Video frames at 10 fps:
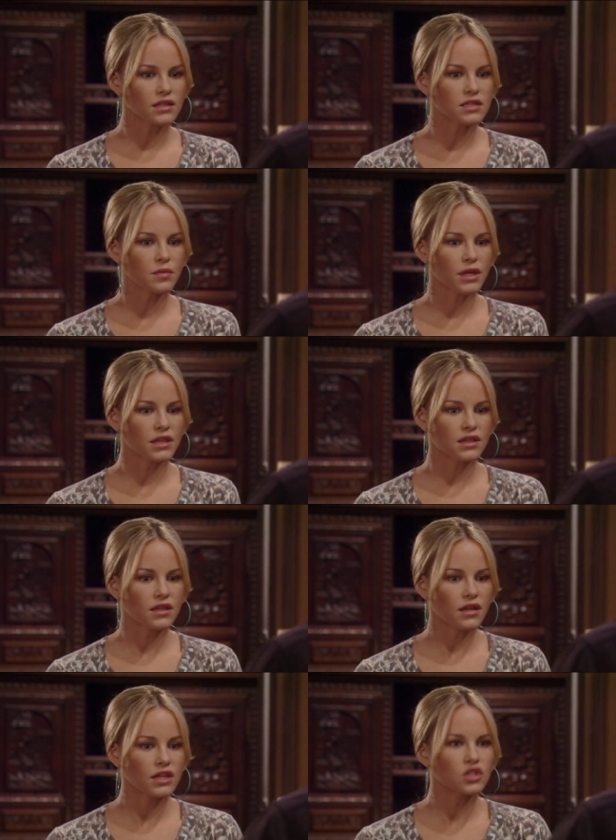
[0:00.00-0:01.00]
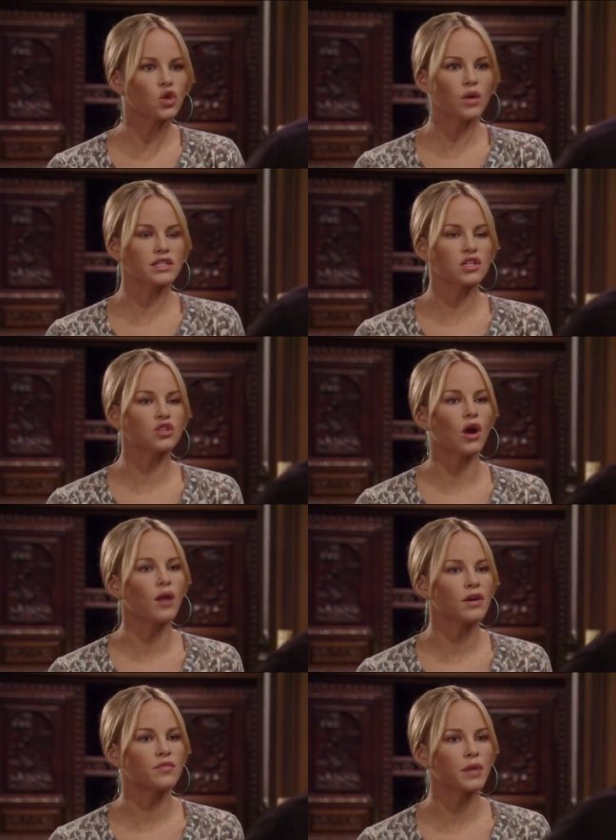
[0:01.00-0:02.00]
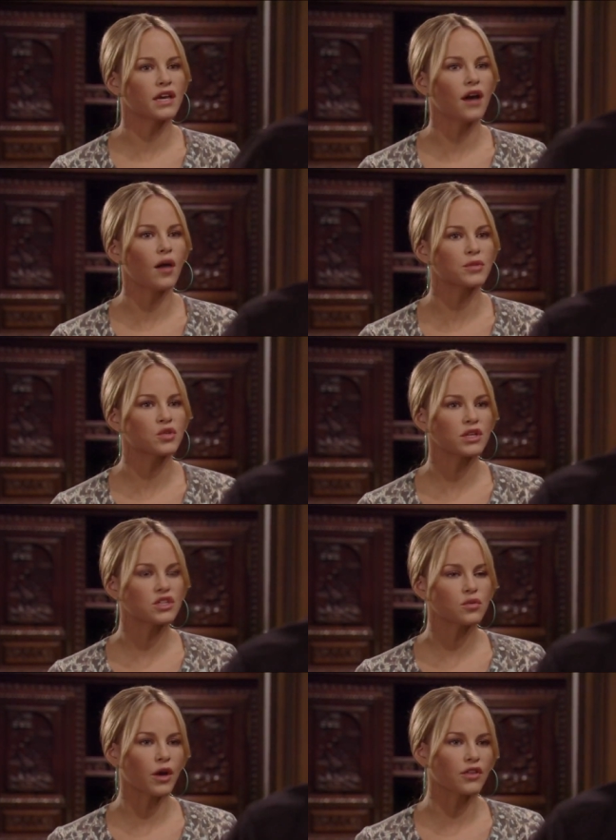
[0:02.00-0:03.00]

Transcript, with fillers: that Elizabeth enjoys the drama of being caught between well, two